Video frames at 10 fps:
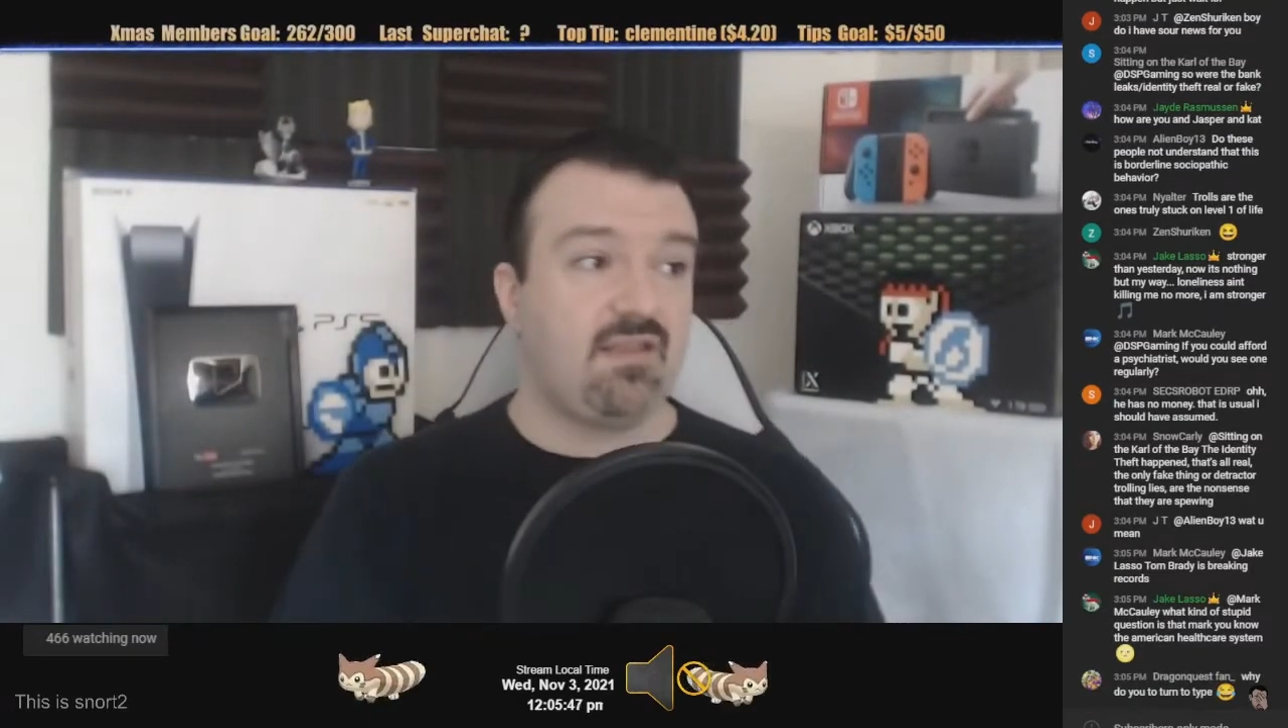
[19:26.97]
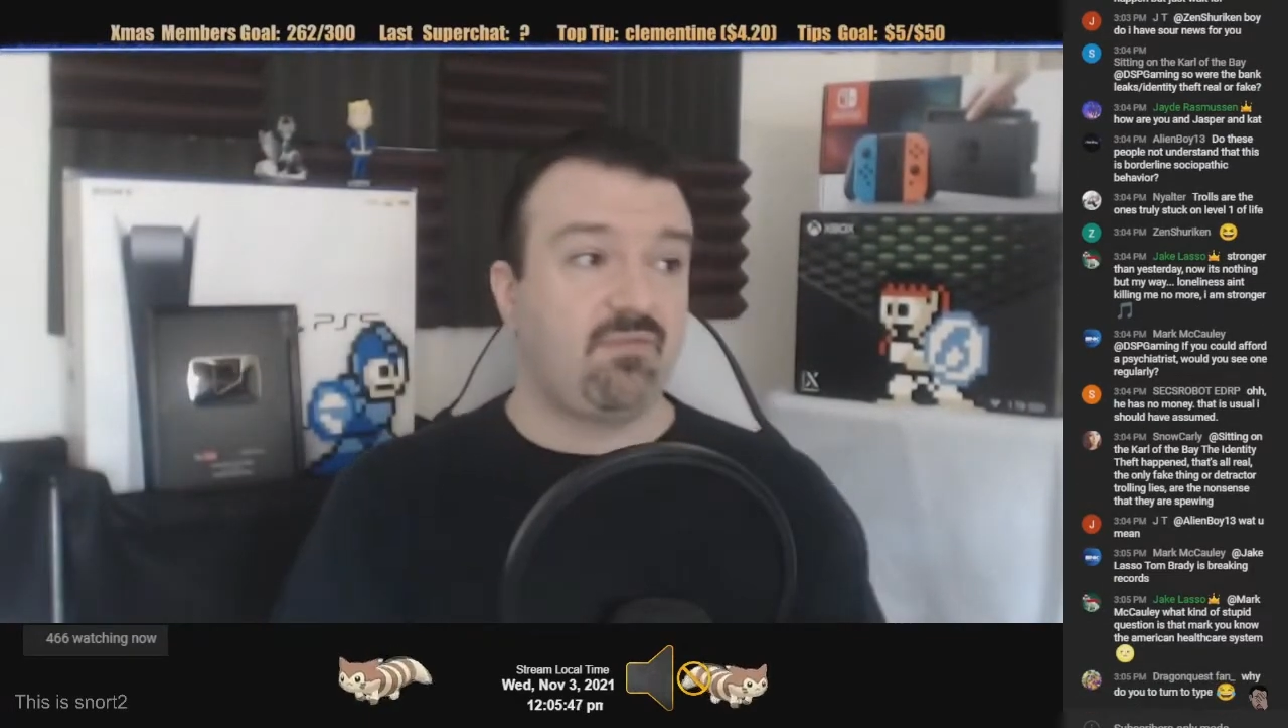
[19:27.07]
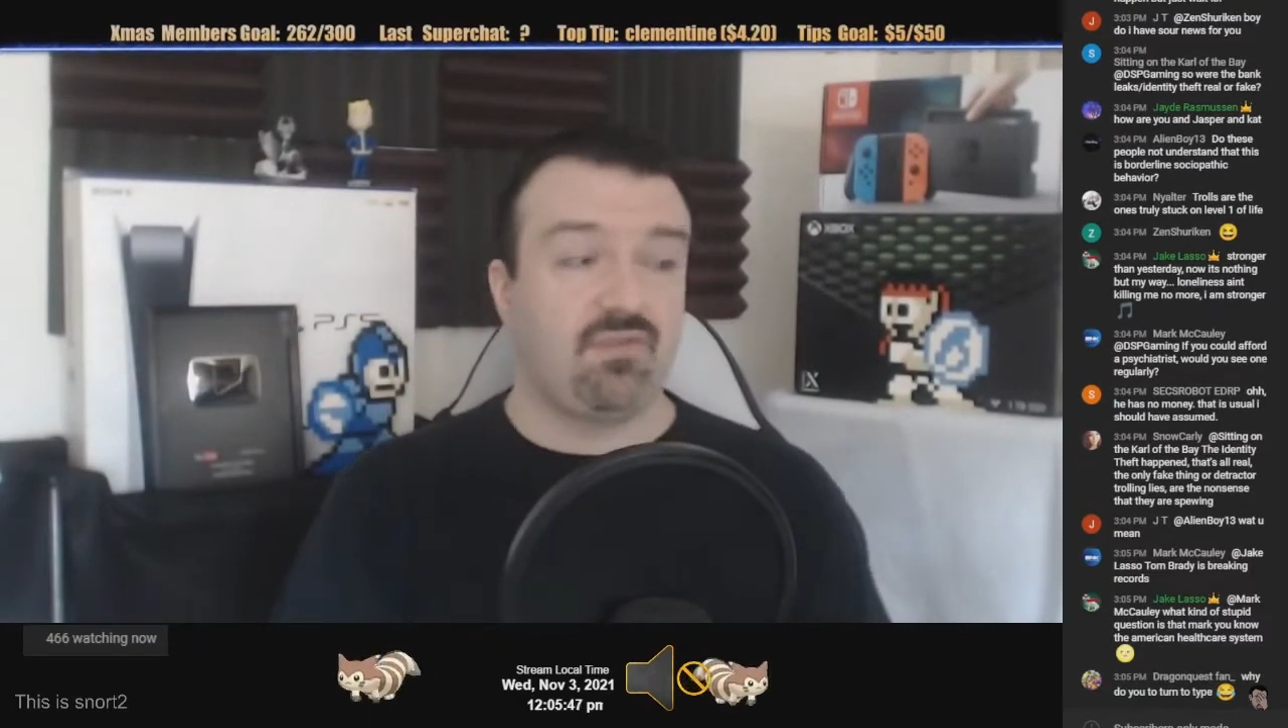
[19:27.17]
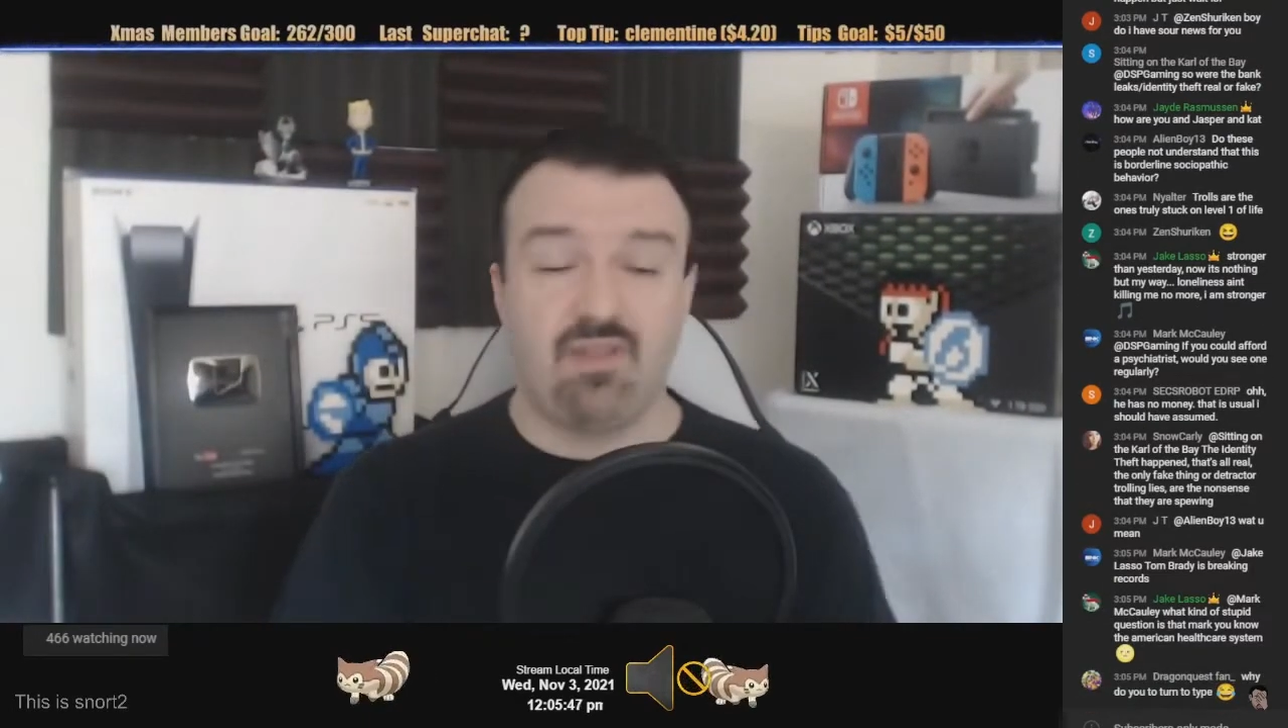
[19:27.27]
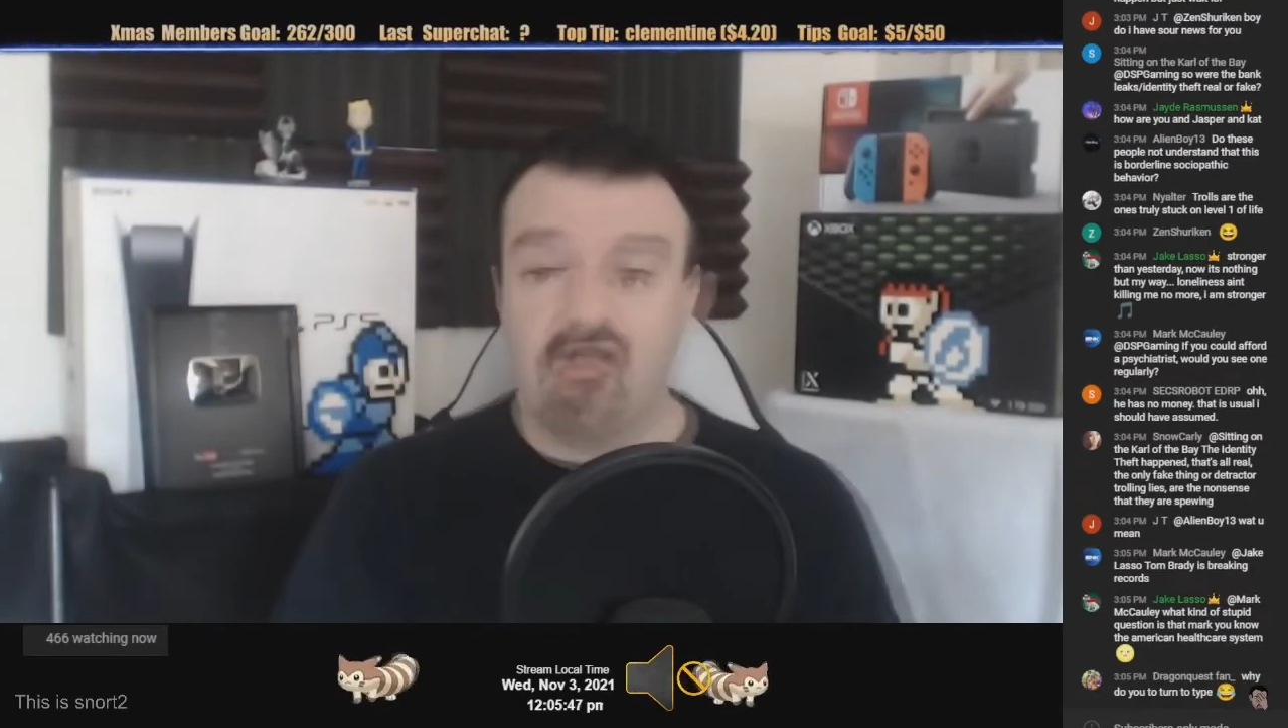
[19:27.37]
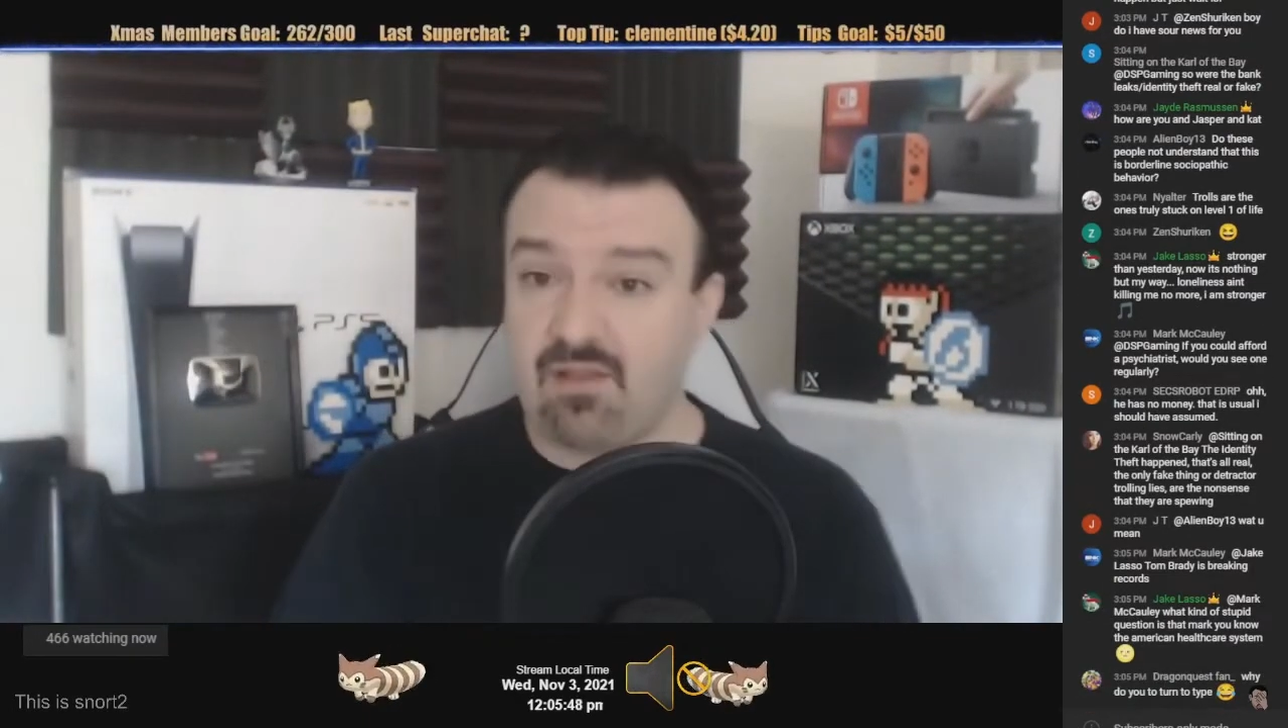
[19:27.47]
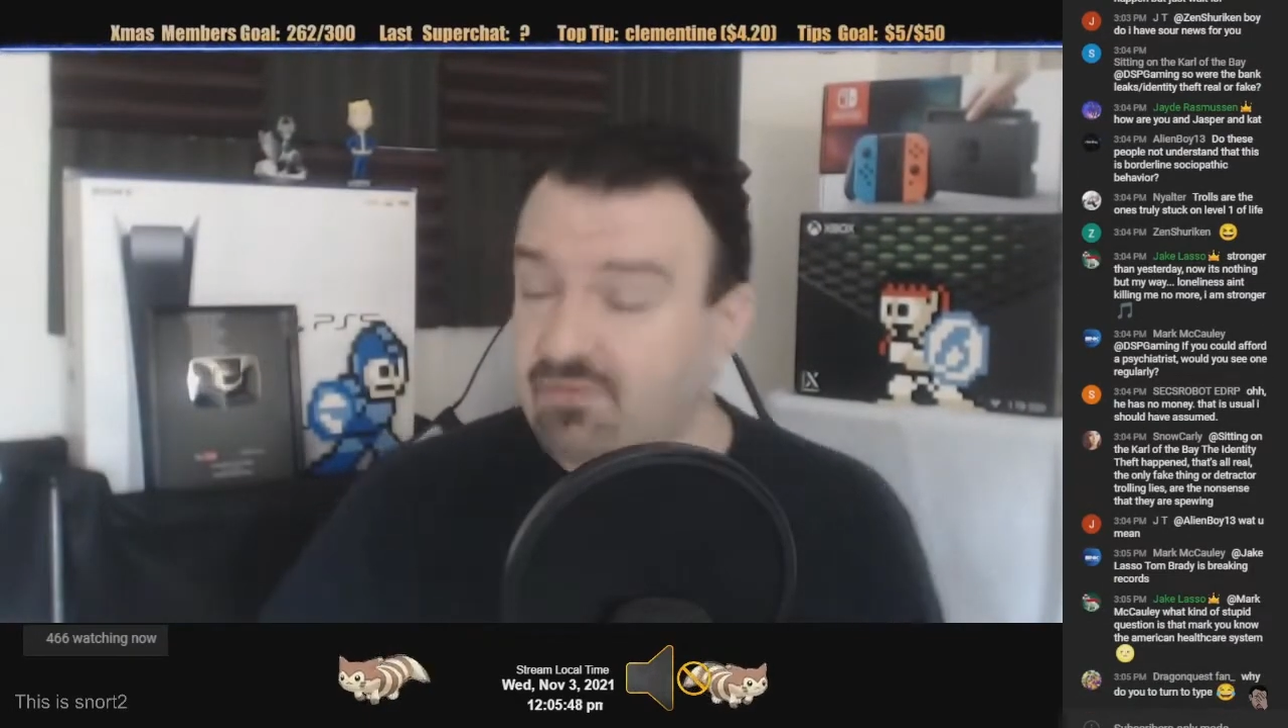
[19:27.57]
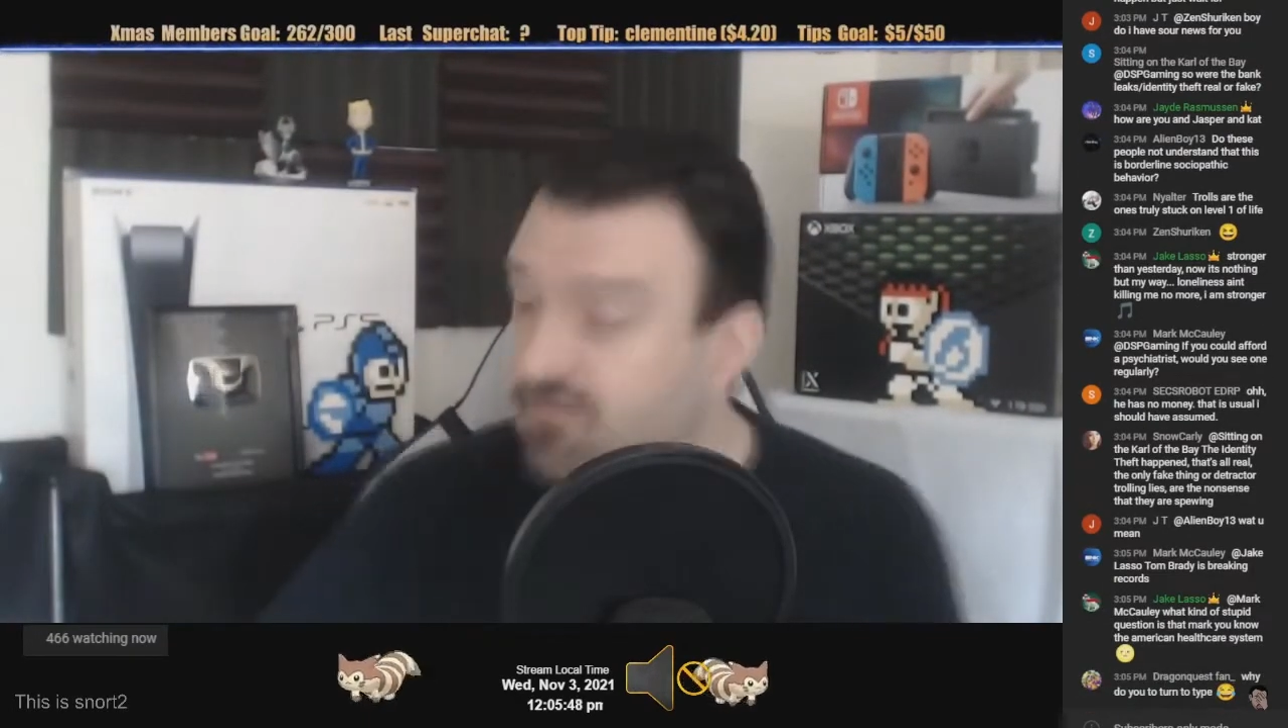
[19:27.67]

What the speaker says: tips. The last